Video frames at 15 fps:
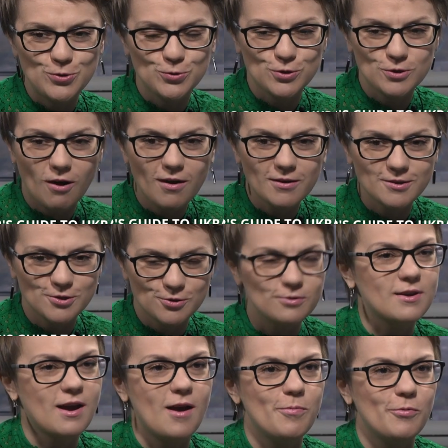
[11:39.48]
You taught to
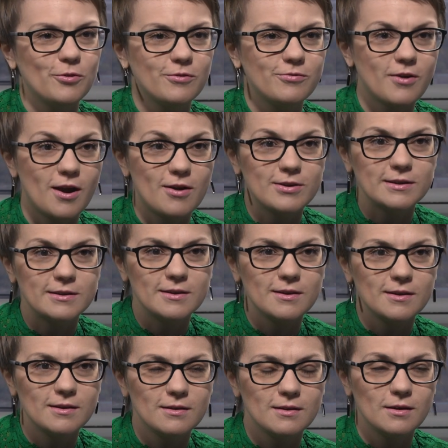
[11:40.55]
a couple of currently
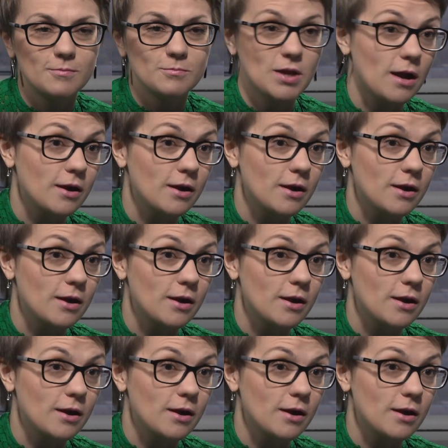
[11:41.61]
um,